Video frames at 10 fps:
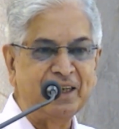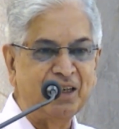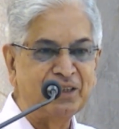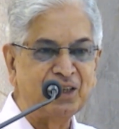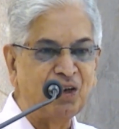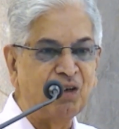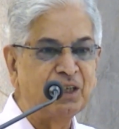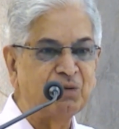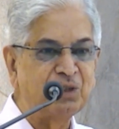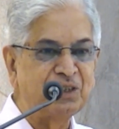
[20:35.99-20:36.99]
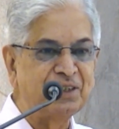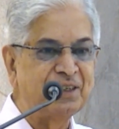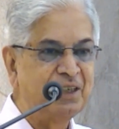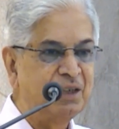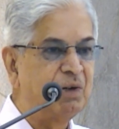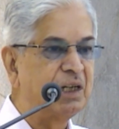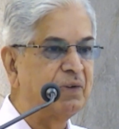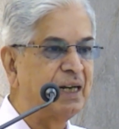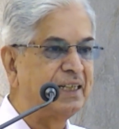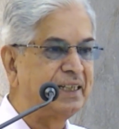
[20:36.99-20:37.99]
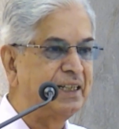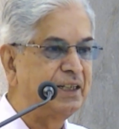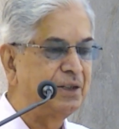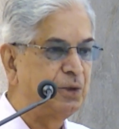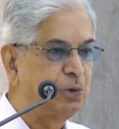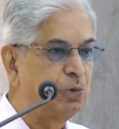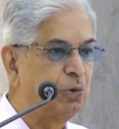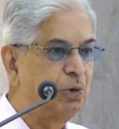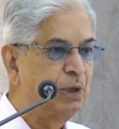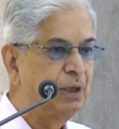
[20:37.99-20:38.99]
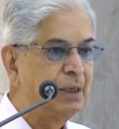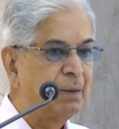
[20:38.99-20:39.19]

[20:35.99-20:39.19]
answer all the questions, whatever I can do.